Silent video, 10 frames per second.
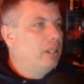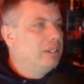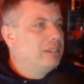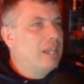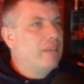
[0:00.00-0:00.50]

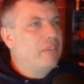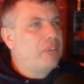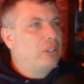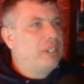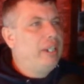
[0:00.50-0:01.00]

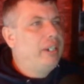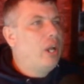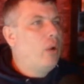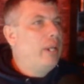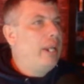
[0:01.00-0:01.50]
7:13 to
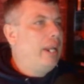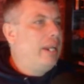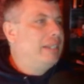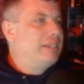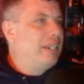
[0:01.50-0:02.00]
go. Indiana
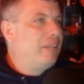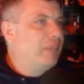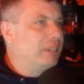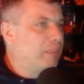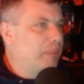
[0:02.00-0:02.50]
needs a
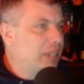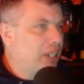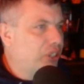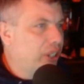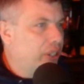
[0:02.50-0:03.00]
defensive
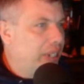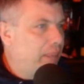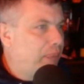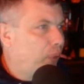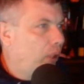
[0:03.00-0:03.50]
possession here.
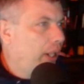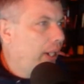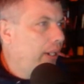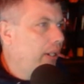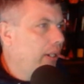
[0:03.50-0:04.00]
Deep
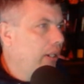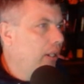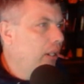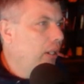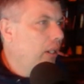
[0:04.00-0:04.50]
three.
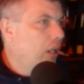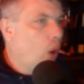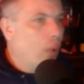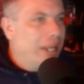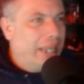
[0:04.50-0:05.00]

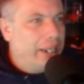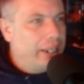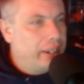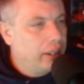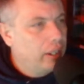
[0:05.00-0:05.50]
Oh, he hit
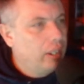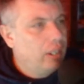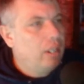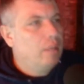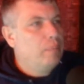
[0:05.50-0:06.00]
it.
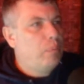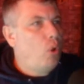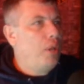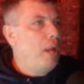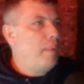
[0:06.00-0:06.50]

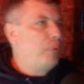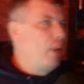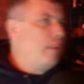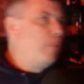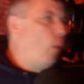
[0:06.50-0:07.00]
Pulled up
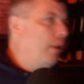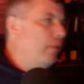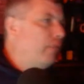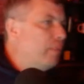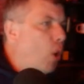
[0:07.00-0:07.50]
three-pointer
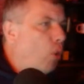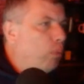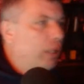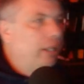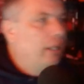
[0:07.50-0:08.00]
for
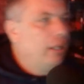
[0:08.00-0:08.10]
Mobley.